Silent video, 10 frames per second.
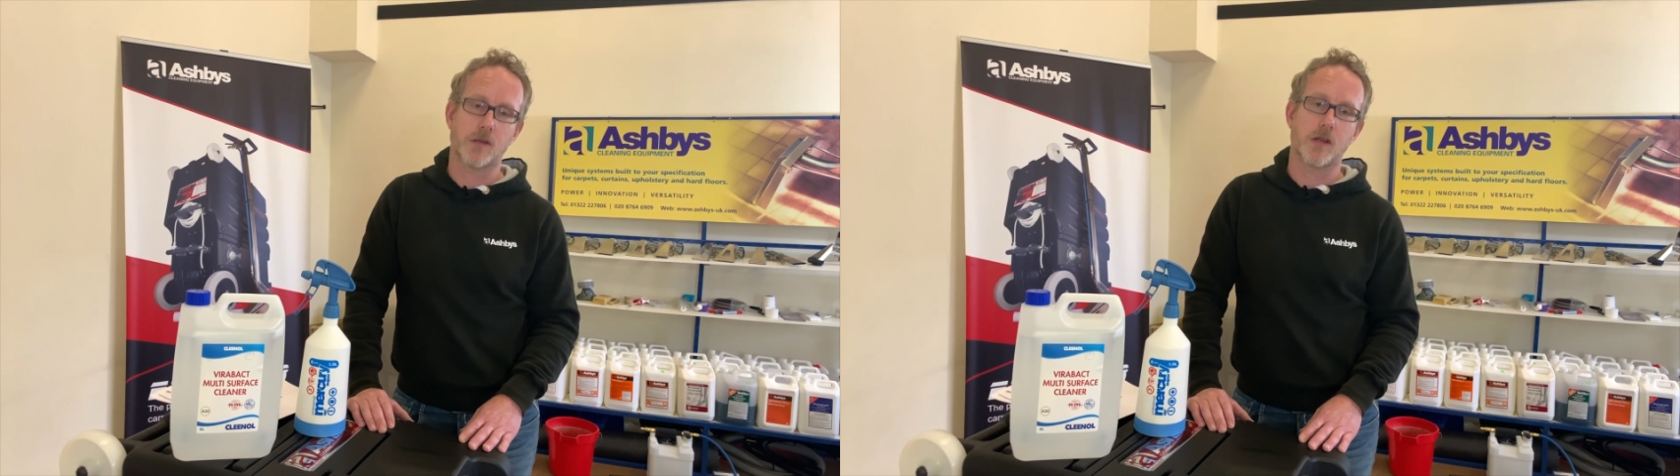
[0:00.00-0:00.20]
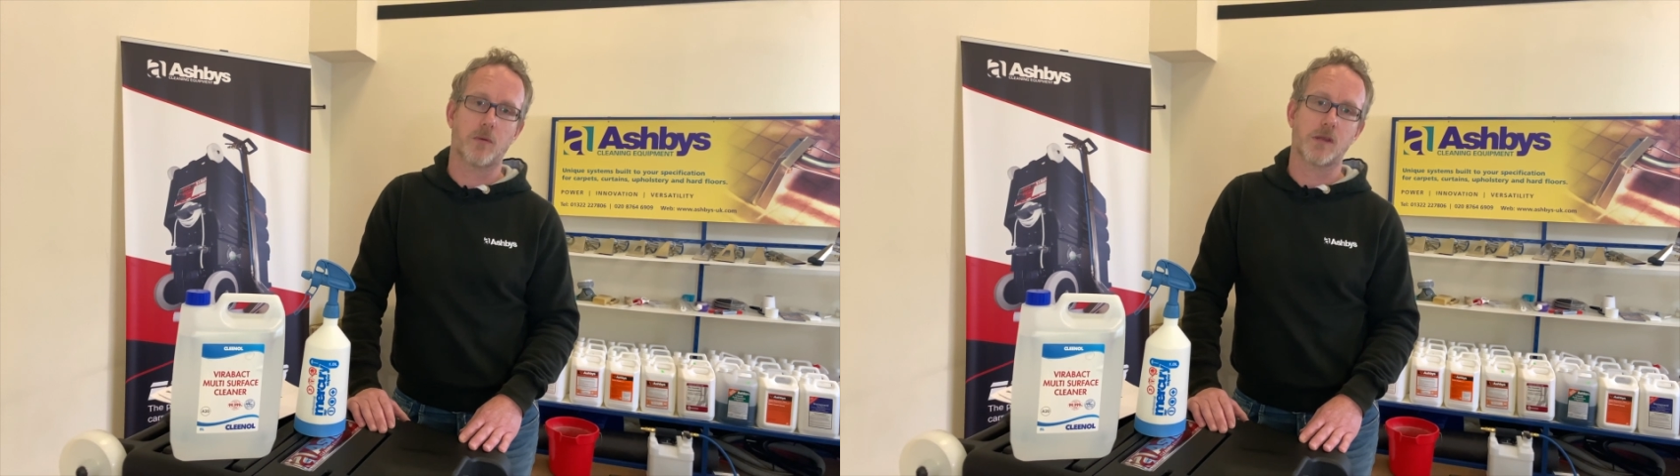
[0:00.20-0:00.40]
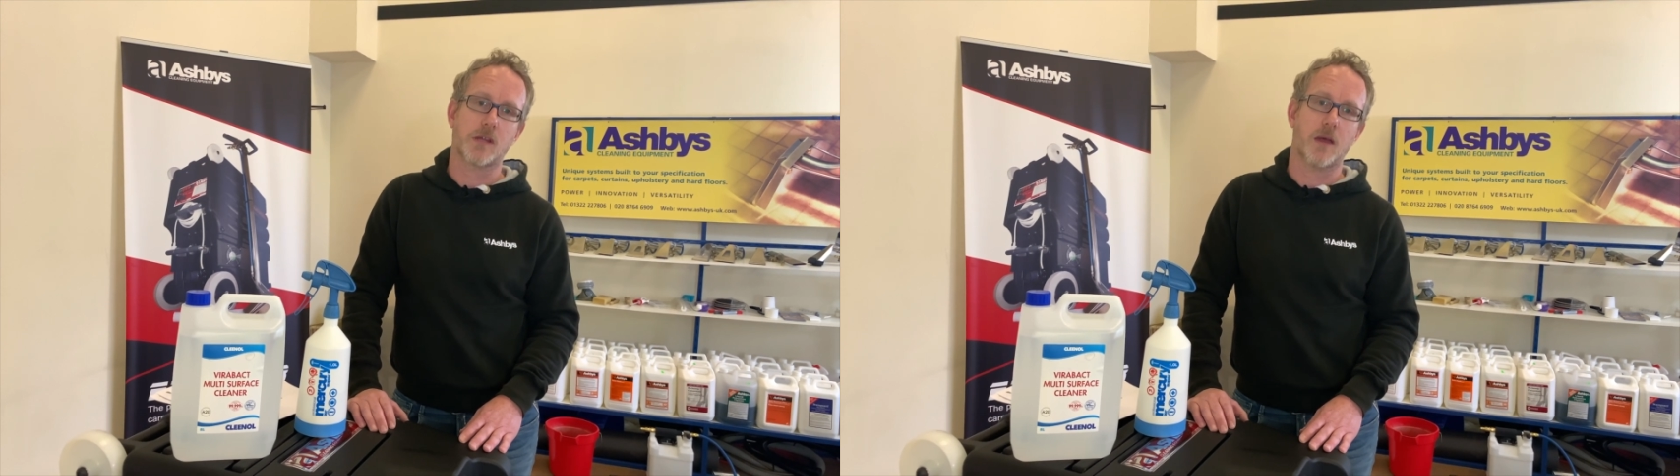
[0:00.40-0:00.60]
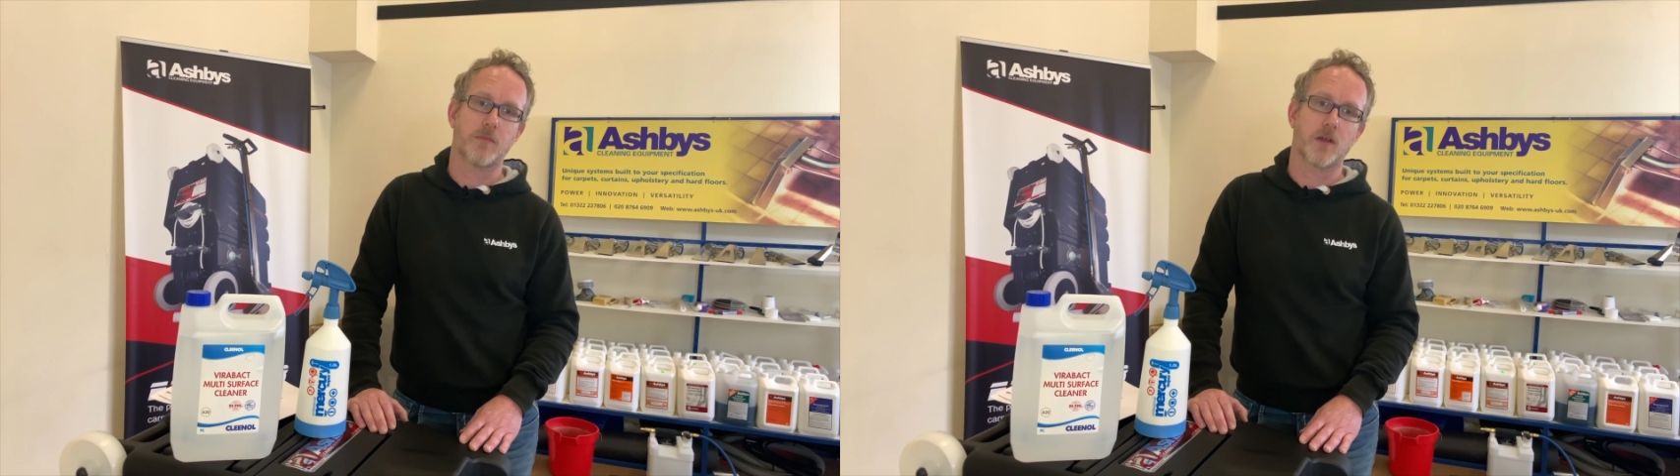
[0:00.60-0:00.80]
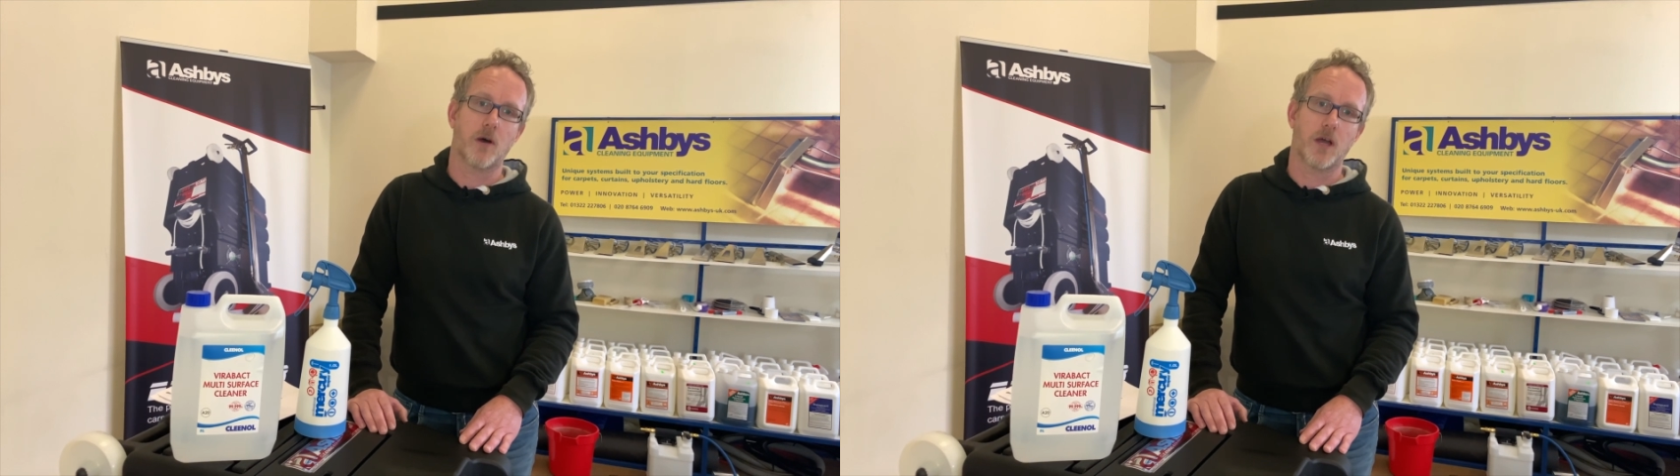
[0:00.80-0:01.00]
So it's kept
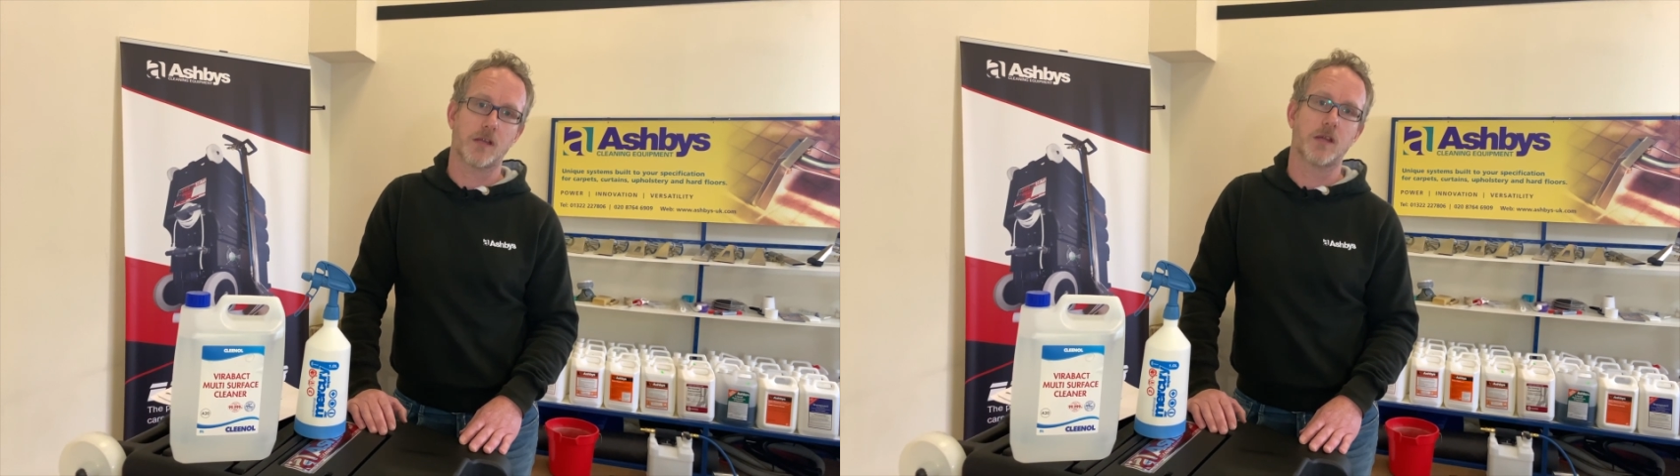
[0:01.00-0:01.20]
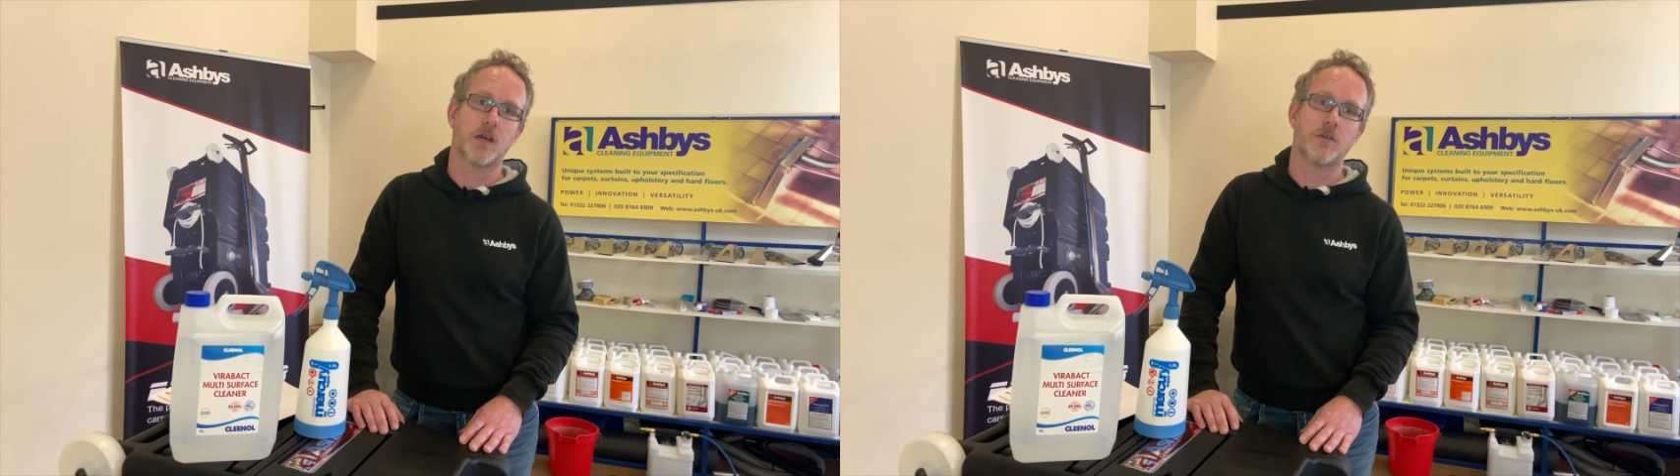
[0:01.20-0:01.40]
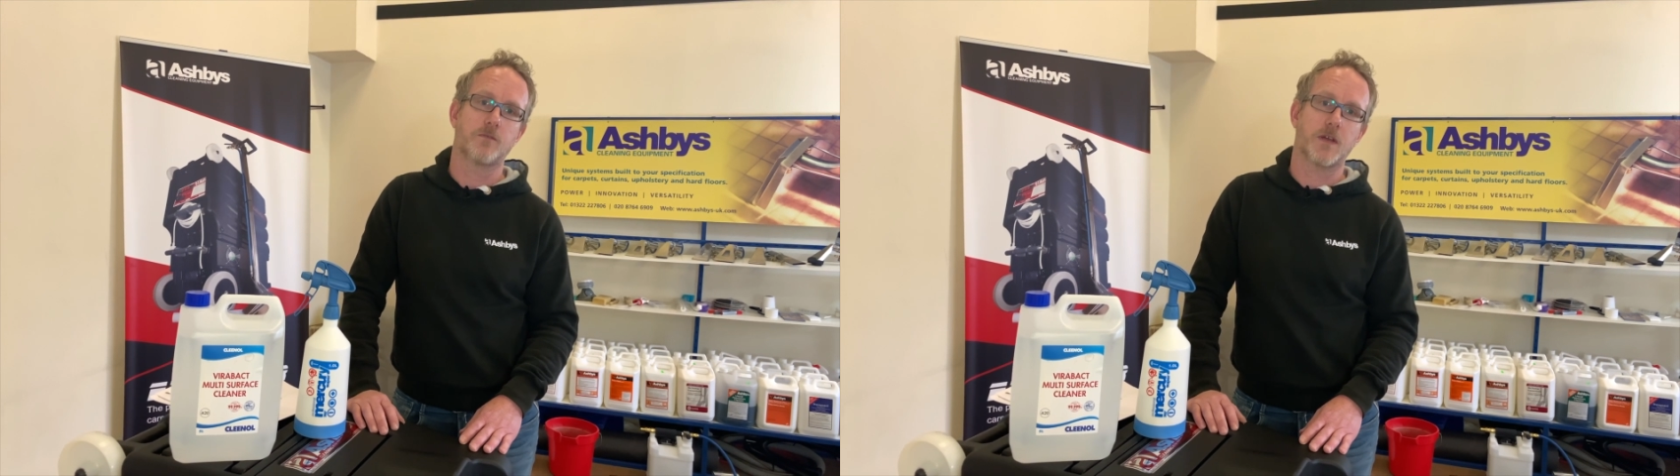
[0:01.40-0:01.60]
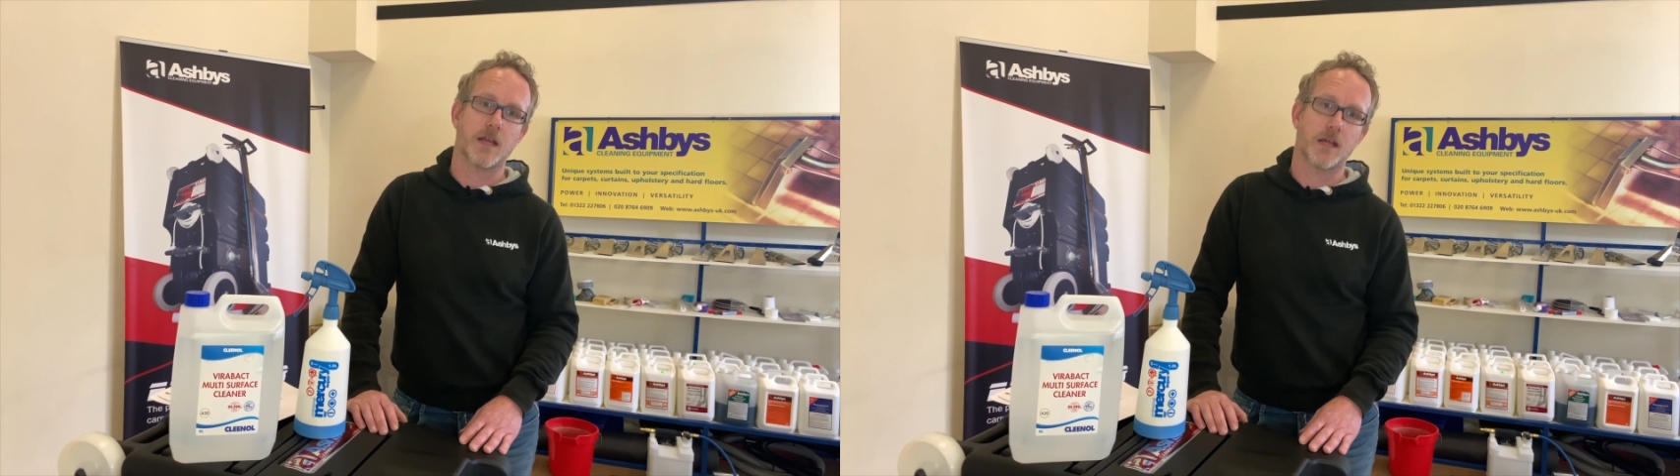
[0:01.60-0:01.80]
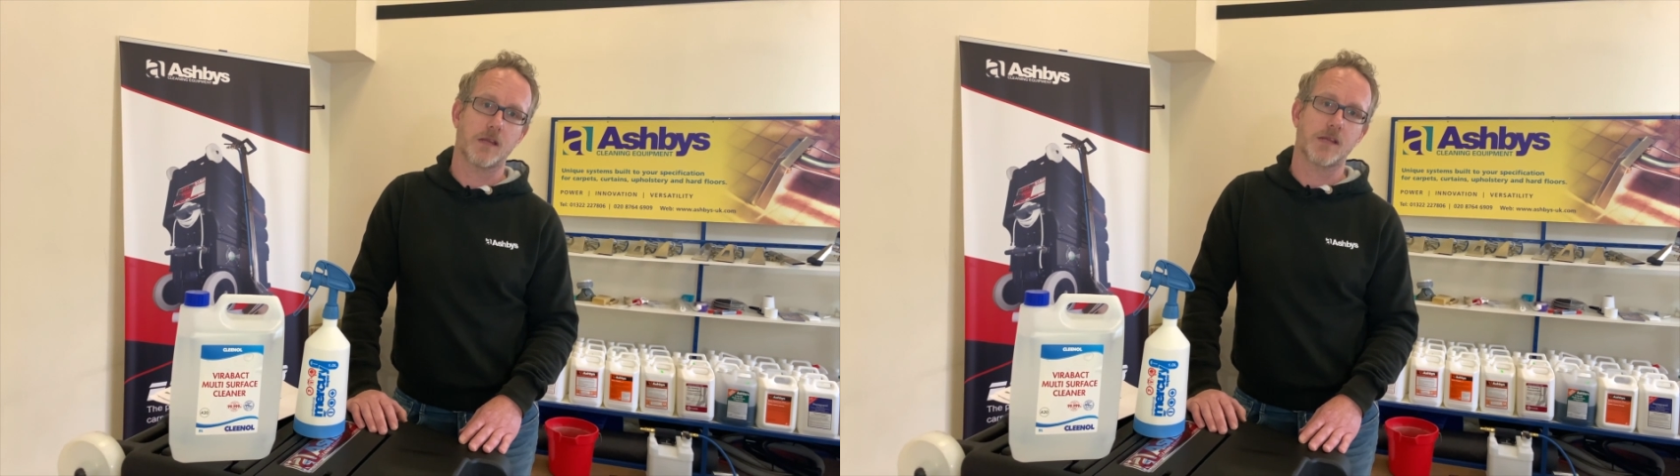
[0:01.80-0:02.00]
the guys
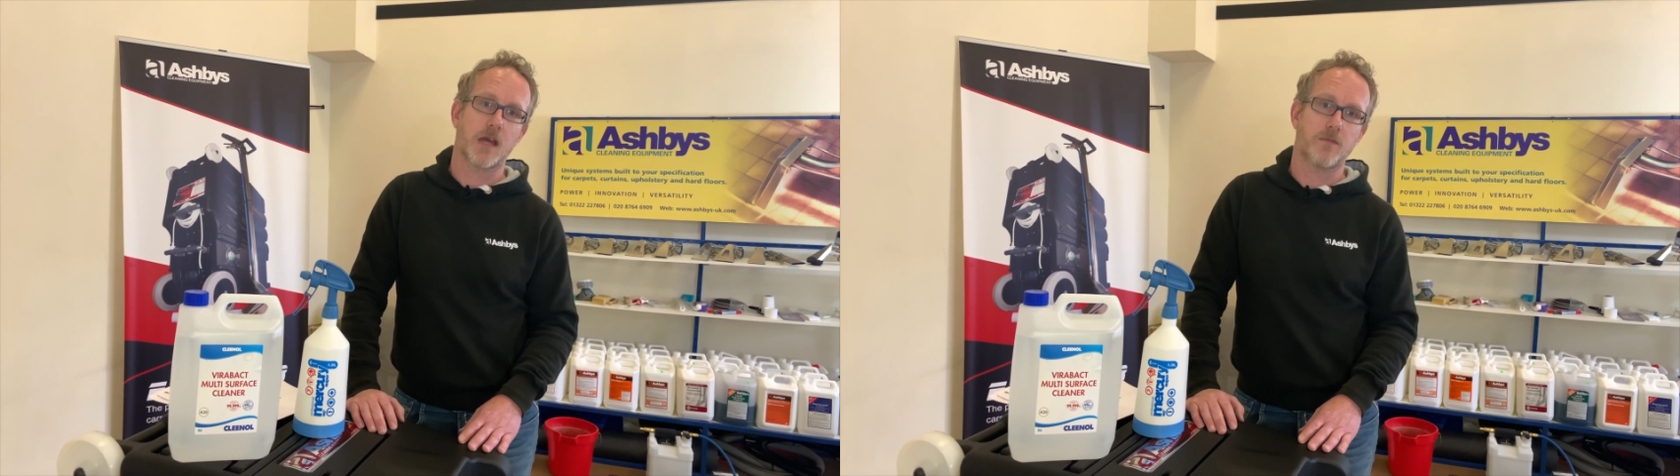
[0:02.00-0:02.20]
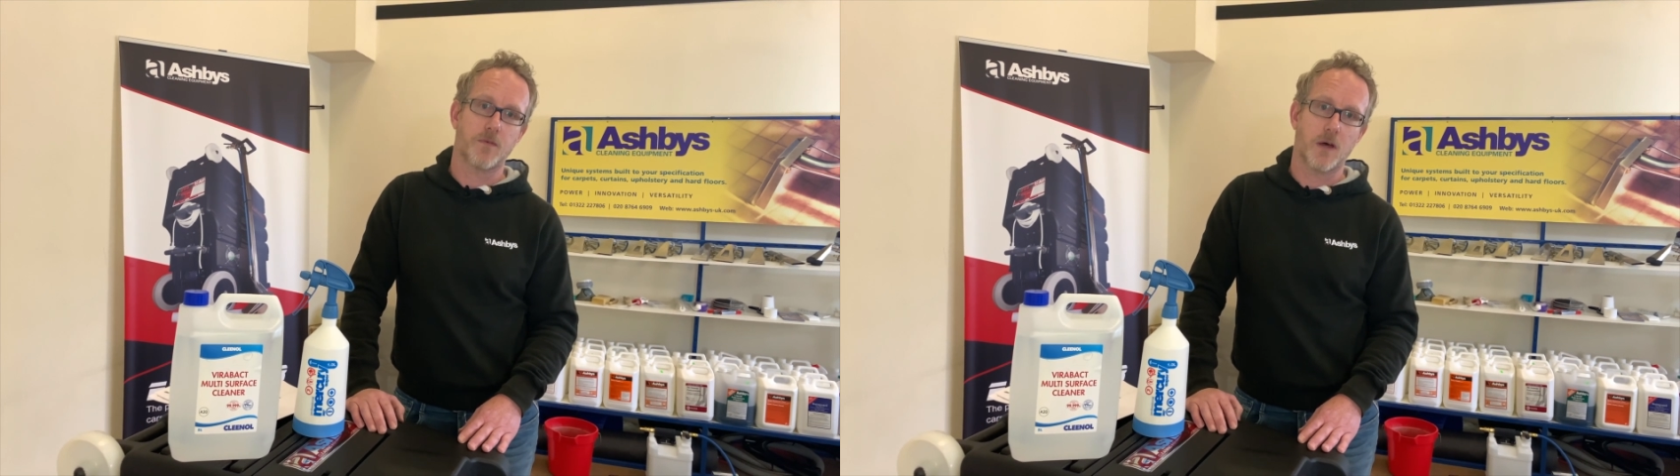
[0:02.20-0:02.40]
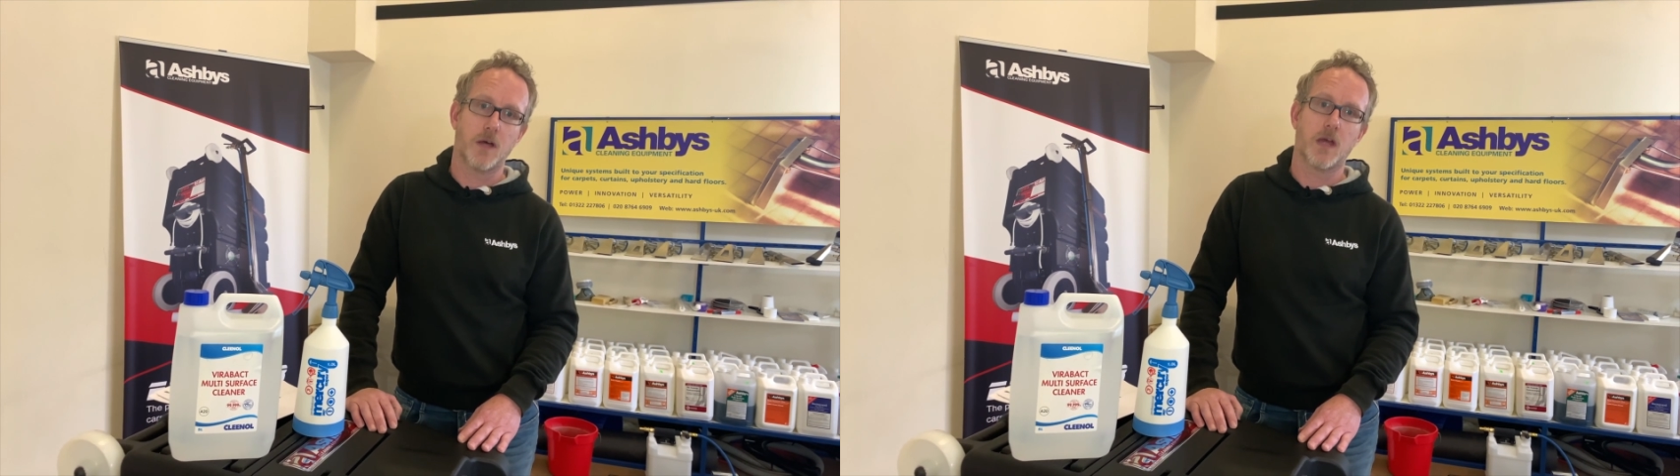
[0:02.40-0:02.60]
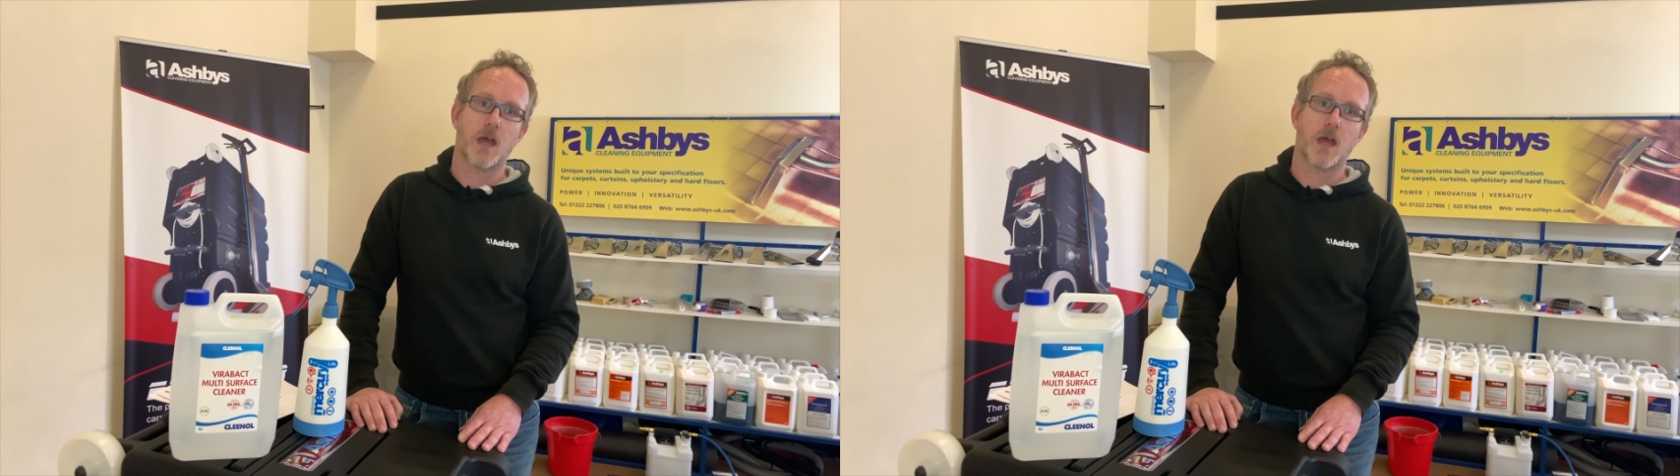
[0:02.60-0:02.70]
feeling safer